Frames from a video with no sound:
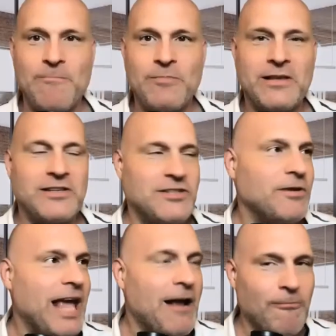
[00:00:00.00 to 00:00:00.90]
So
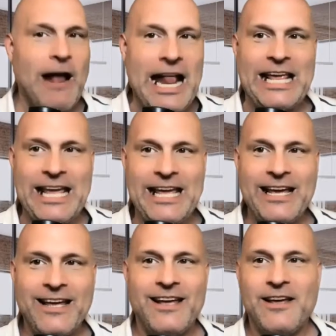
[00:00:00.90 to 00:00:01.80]
get ready
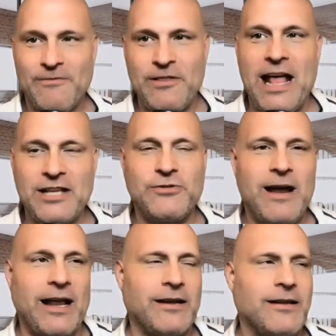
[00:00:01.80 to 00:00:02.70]
for that
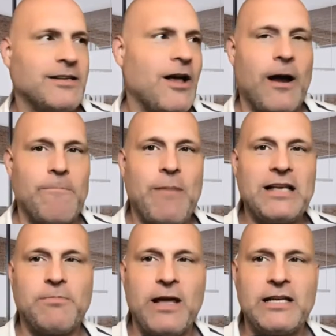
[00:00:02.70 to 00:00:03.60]
train. All right.
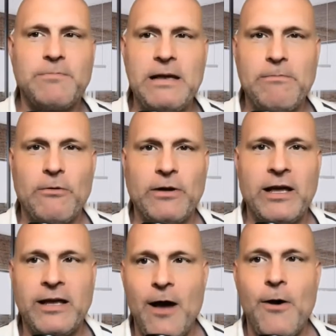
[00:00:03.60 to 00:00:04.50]
Best place people can
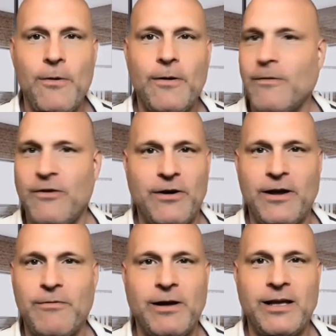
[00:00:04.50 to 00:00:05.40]
go, very
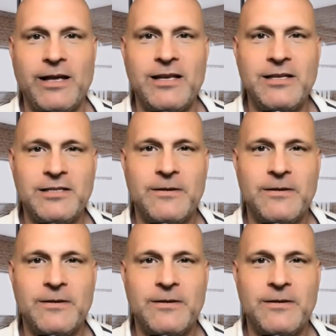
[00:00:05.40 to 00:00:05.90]
quick, is